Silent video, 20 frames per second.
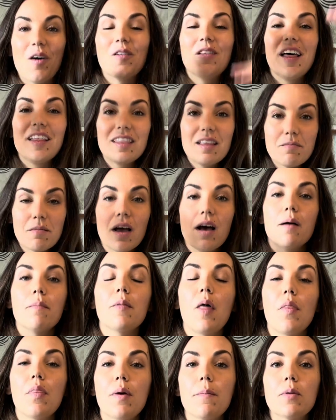Let them come,
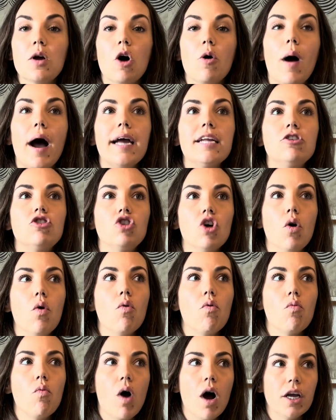let them go. I
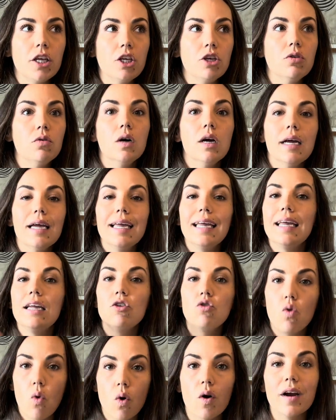don't want you
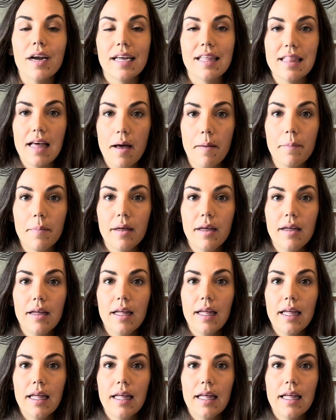ignoring them.
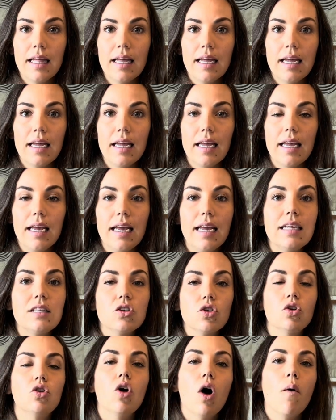It's
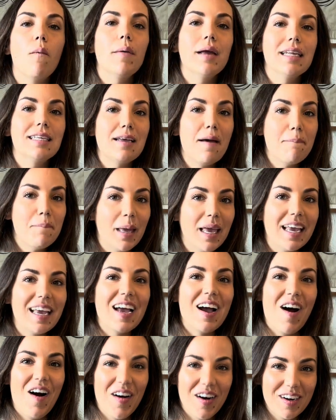going to make it
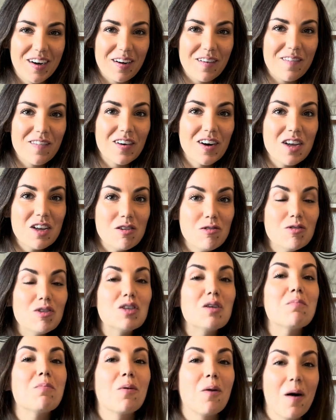harder for you
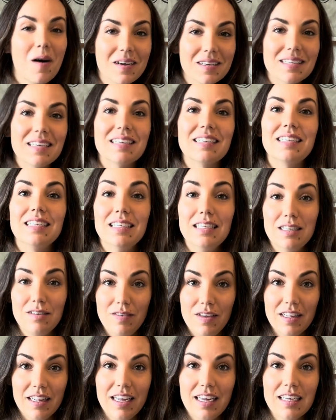to process these
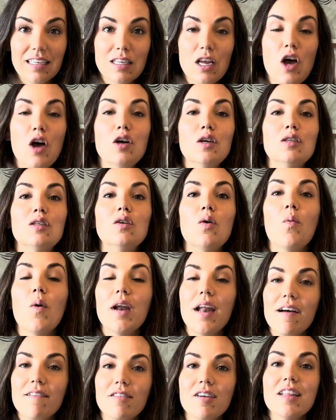feelings. So
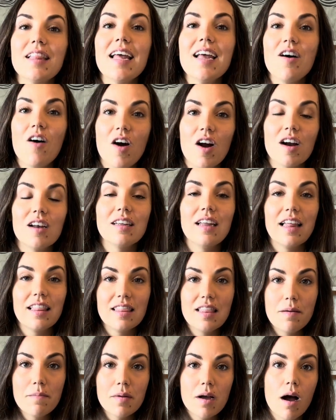whatever they are, let
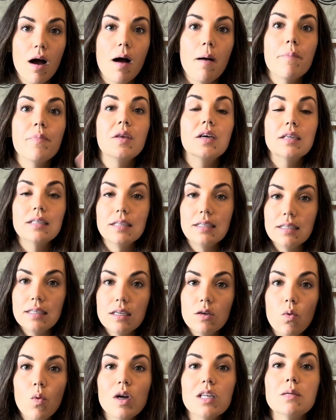them come, see
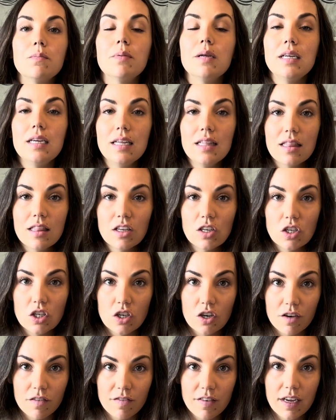what's beneath the
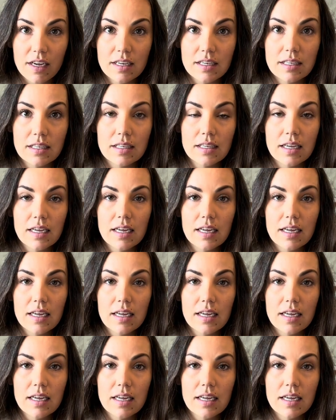surface.